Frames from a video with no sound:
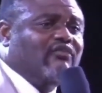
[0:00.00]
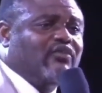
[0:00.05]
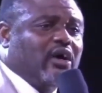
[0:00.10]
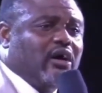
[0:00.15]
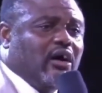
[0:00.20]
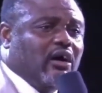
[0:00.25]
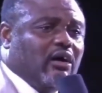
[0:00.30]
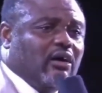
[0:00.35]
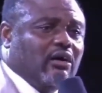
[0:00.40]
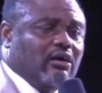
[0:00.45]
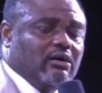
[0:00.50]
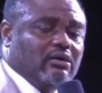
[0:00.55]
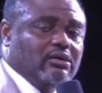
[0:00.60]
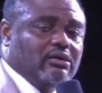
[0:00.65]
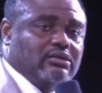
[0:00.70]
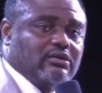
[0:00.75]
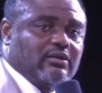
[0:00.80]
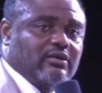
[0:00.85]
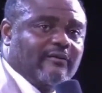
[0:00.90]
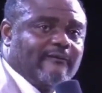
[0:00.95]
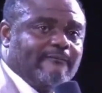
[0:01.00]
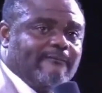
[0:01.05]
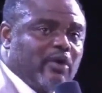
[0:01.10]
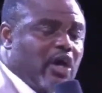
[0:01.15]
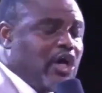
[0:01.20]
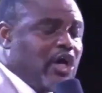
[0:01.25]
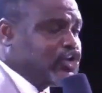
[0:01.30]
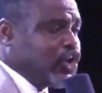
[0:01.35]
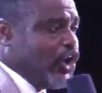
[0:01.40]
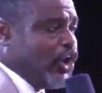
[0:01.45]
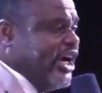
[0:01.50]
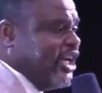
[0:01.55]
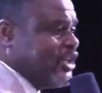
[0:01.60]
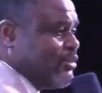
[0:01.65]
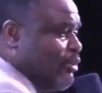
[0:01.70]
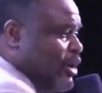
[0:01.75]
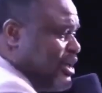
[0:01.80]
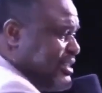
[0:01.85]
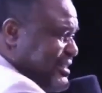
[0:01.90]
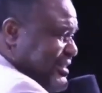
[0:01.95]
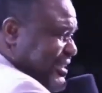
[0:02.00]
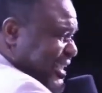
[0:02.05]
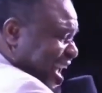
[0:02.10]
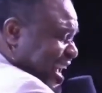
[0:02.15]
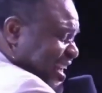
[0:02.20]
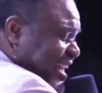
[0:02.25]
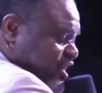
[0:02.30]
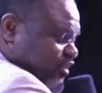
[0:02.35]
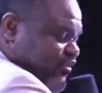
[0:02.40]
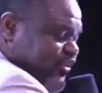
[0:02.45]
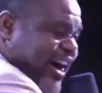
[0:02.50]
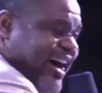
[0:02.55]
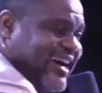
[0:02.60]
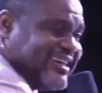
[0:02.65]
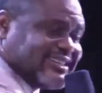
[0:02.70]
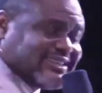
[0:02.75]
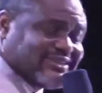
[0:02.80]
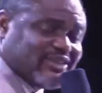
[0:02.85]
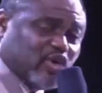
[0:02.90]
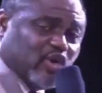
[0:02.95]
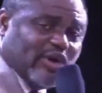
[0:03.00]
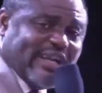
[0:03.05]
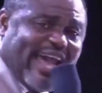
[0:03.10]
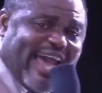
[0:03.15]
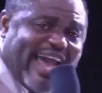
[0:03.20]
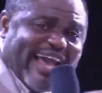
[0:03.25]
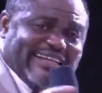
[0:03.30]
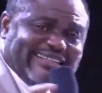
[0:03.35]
of God. So it must transverse through the